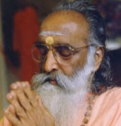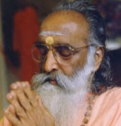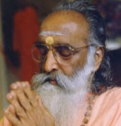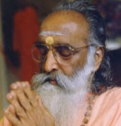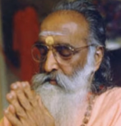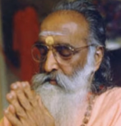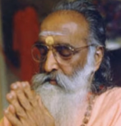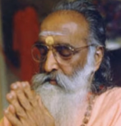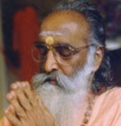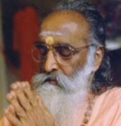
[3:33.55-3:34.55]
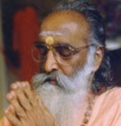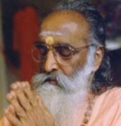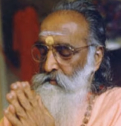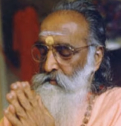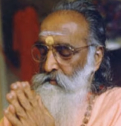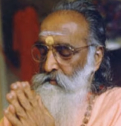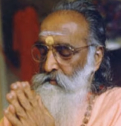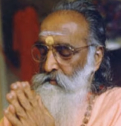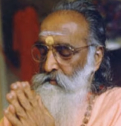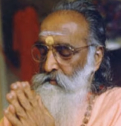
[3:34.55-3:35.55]

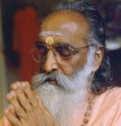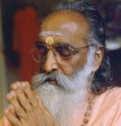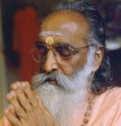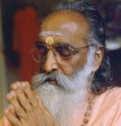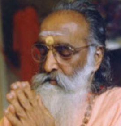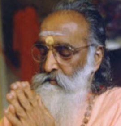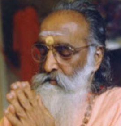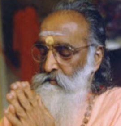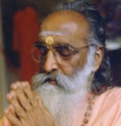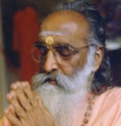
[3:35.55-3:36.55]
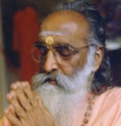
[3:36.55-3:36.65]
Nobody speaks.